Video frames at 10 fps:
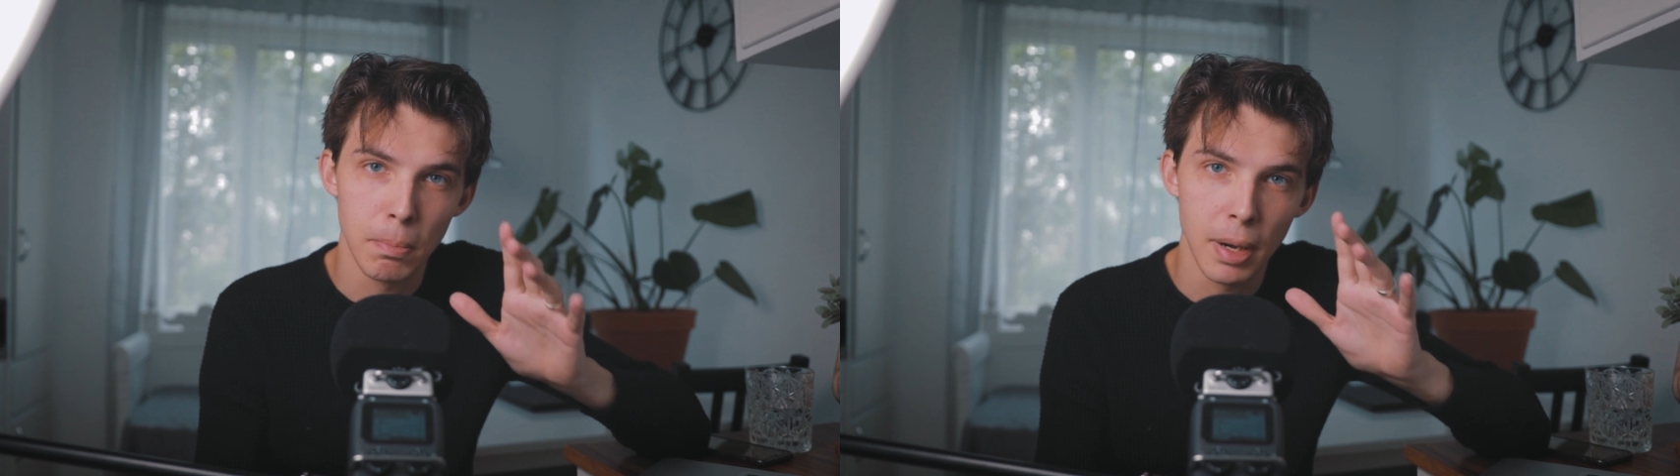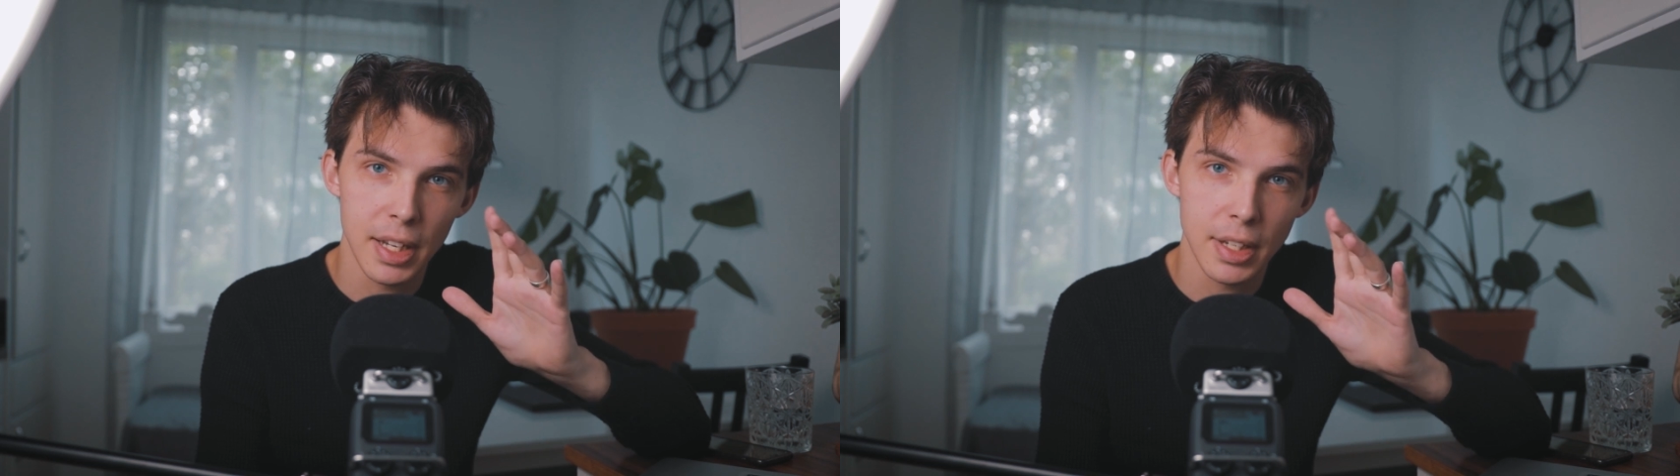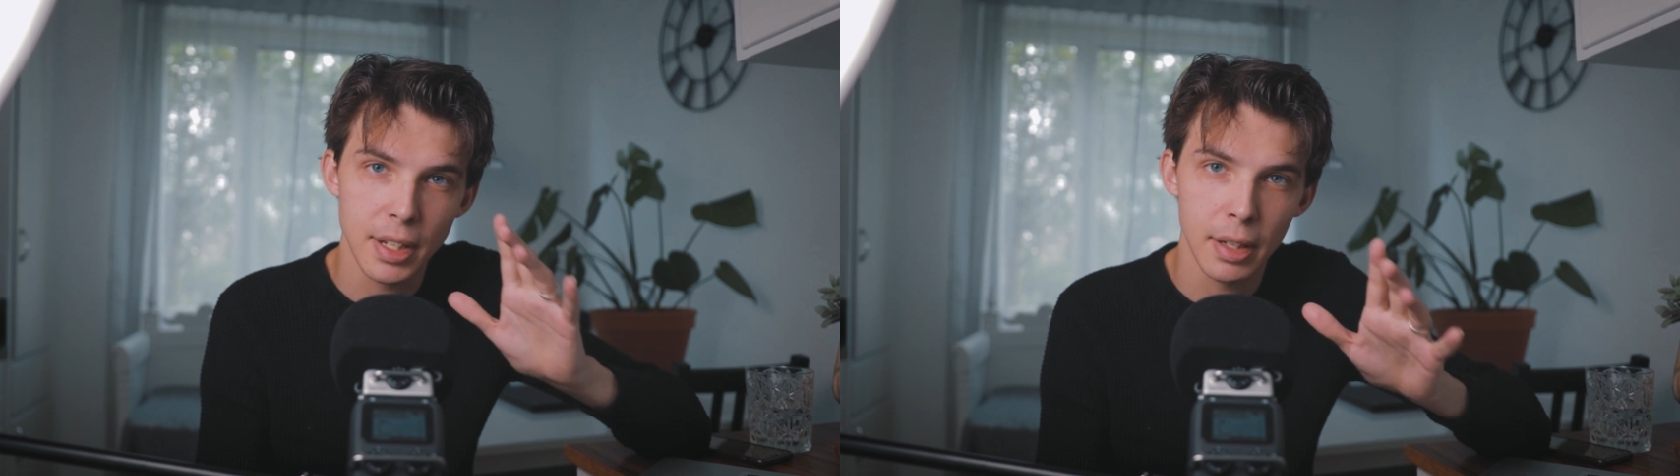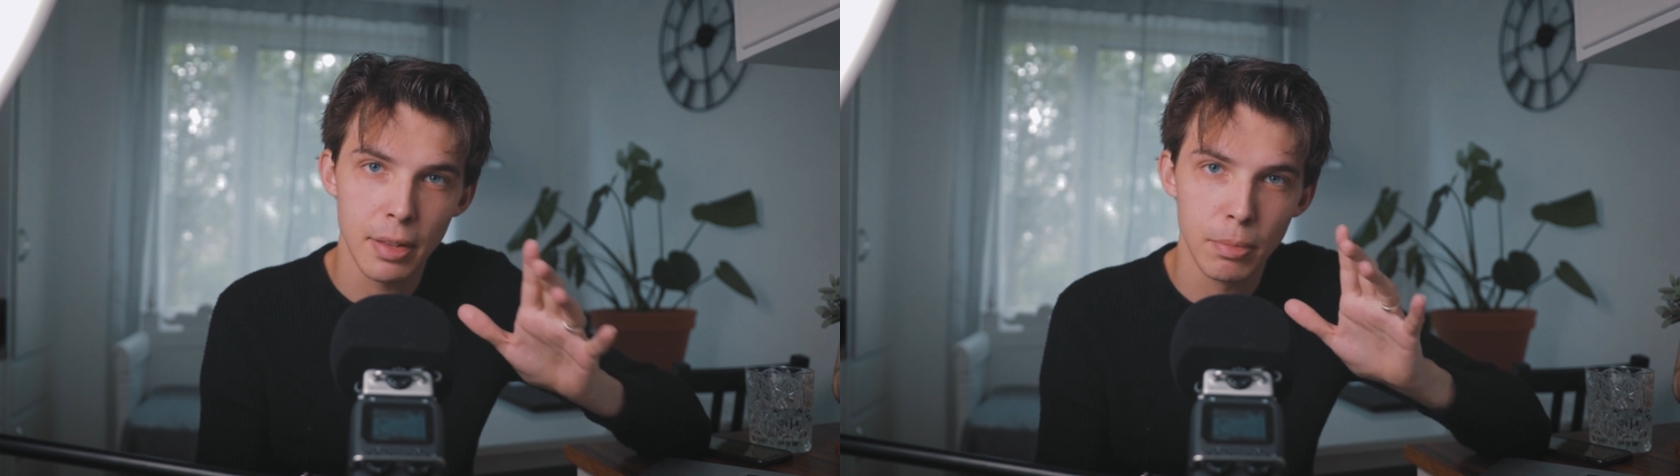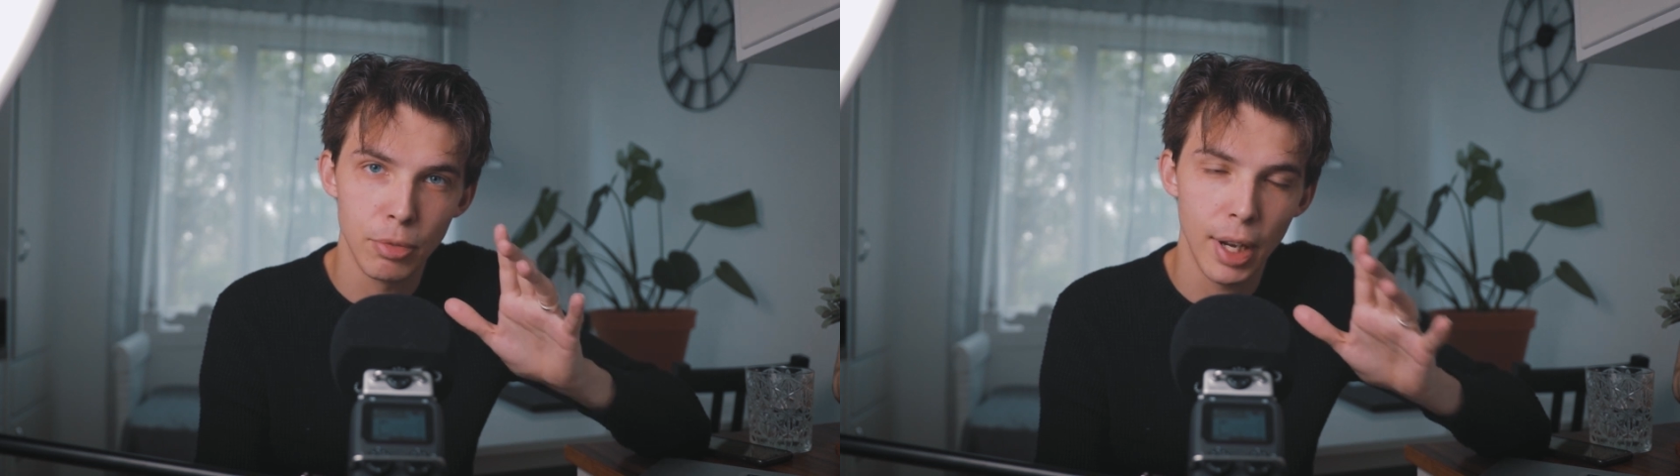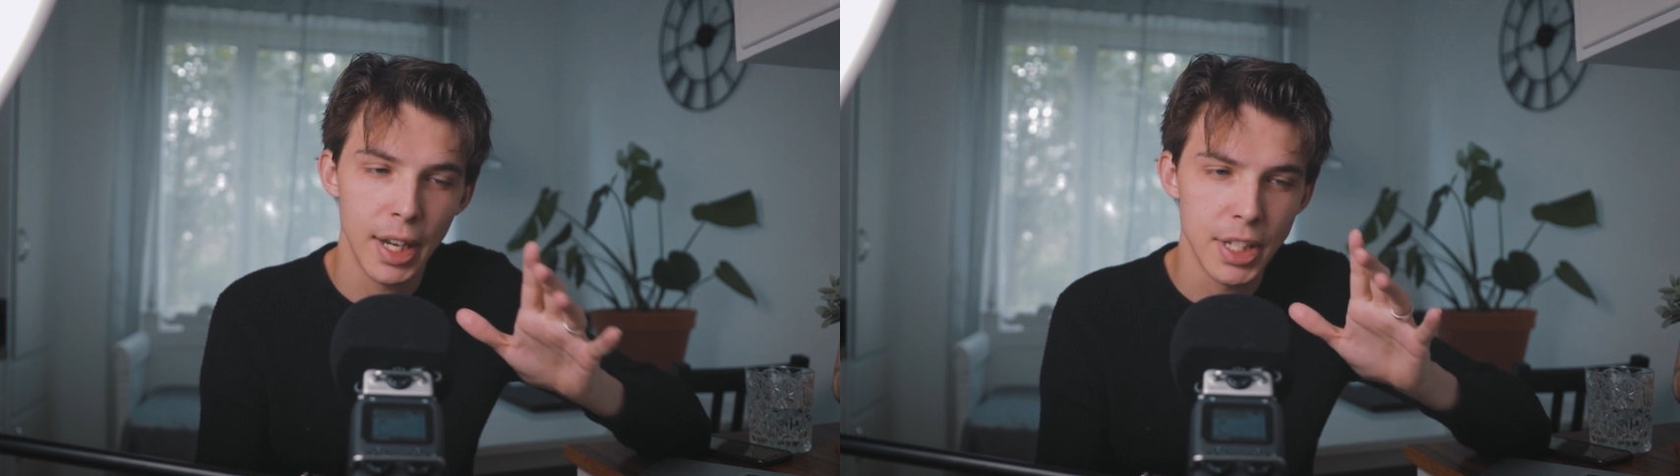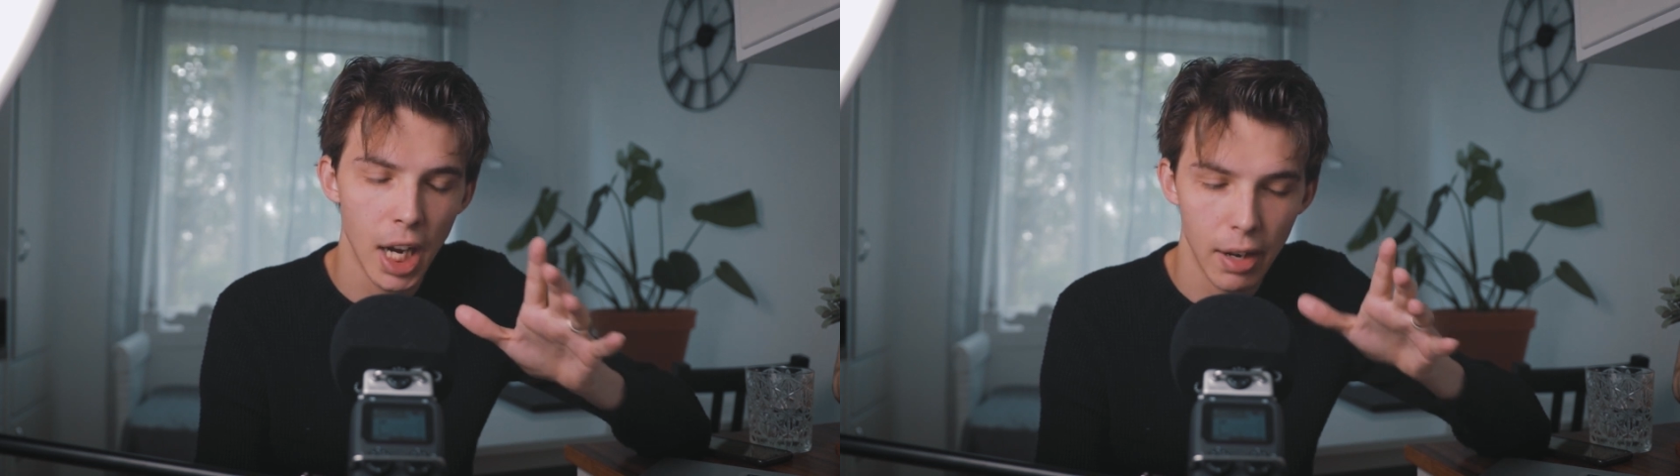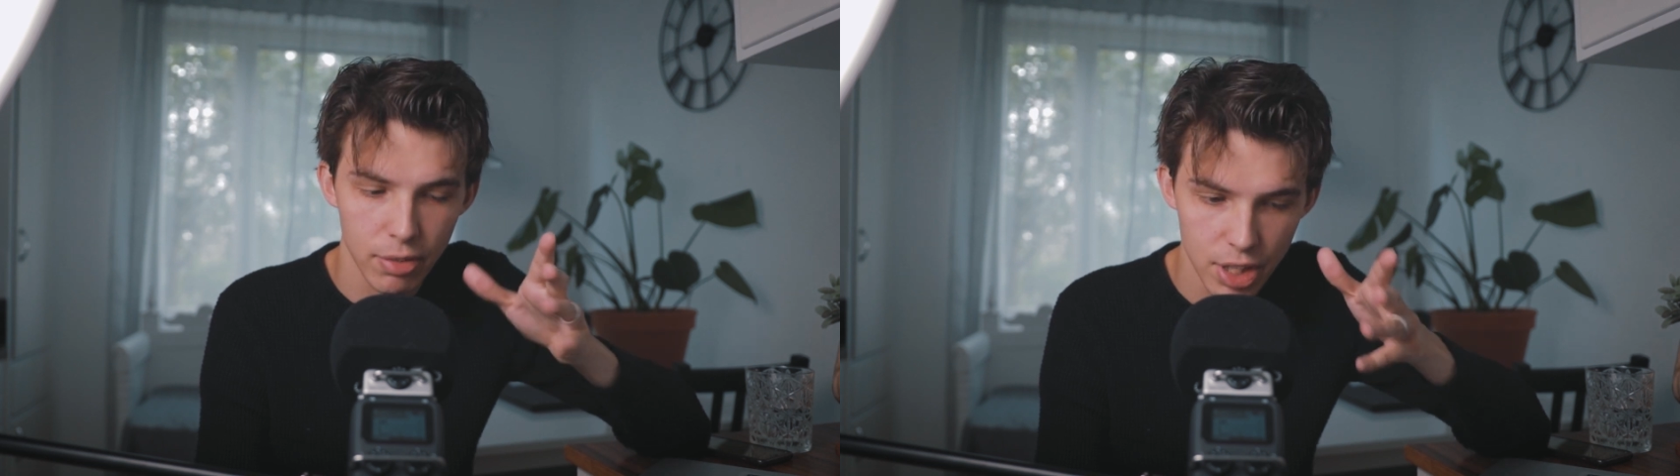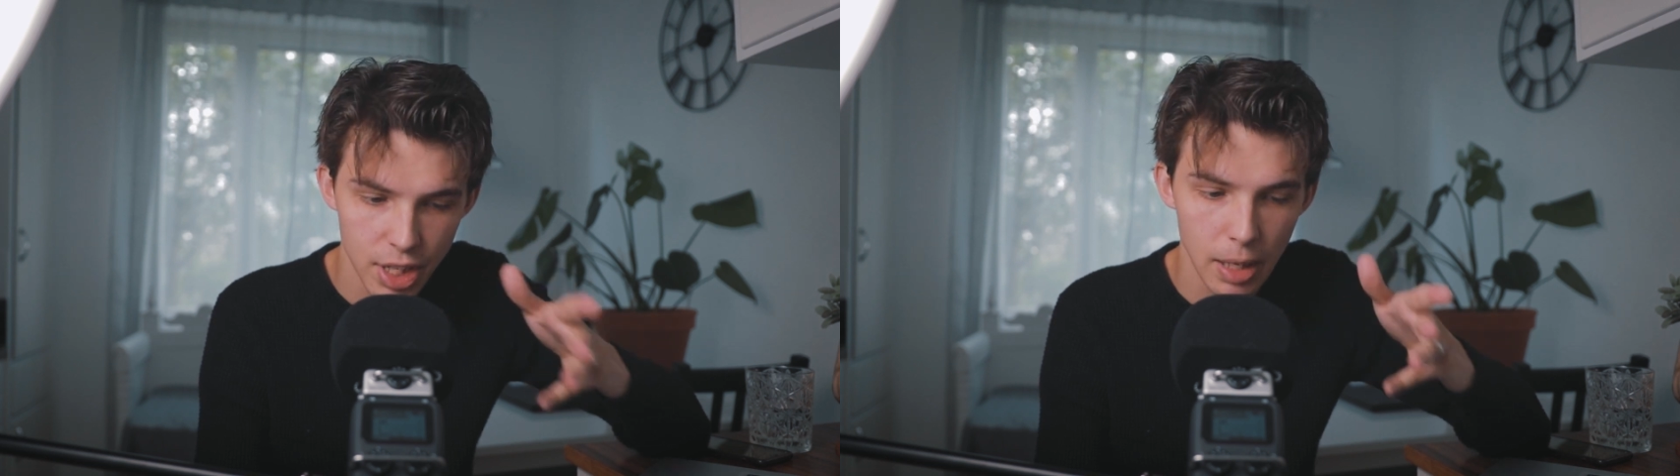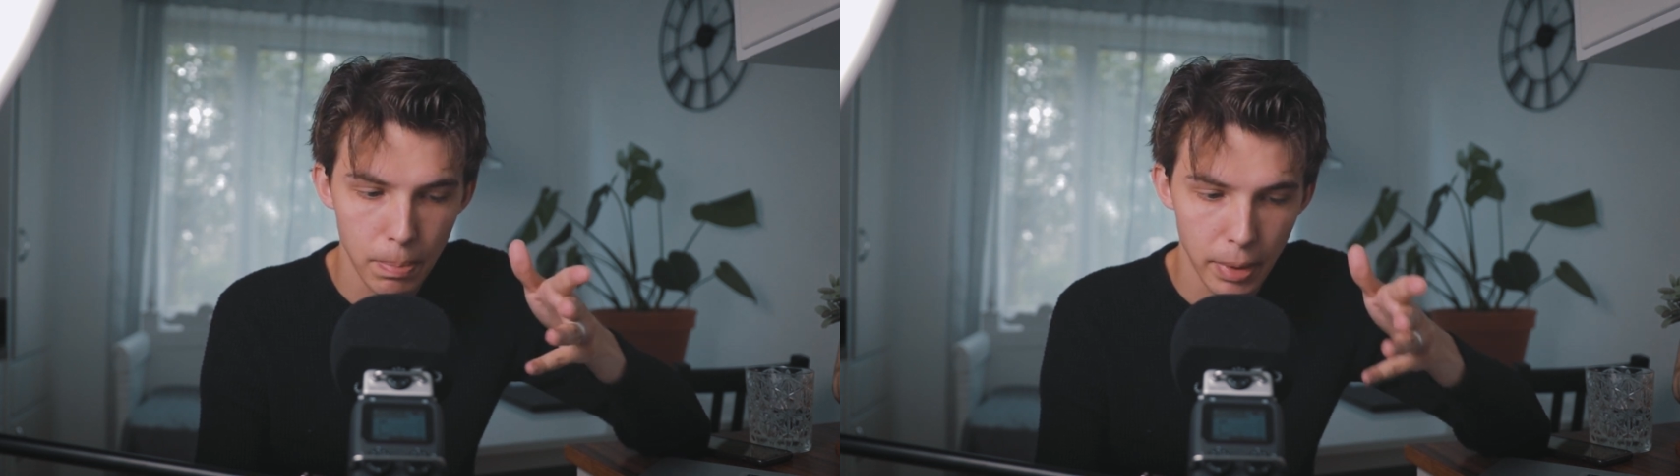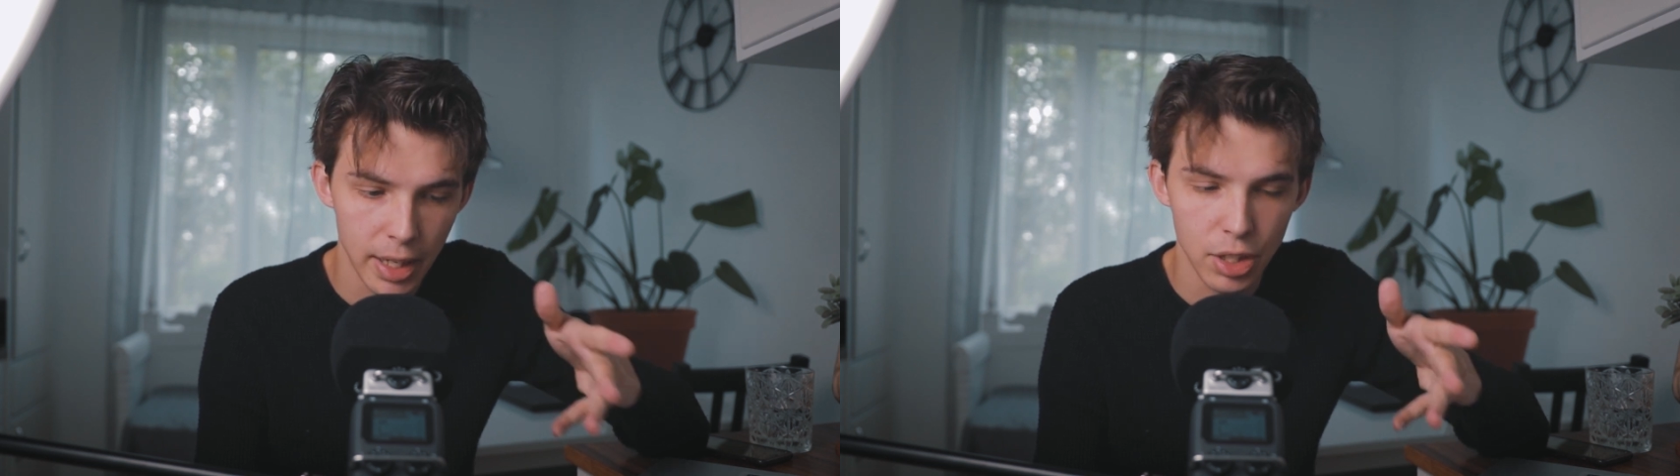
but none of them really dives deep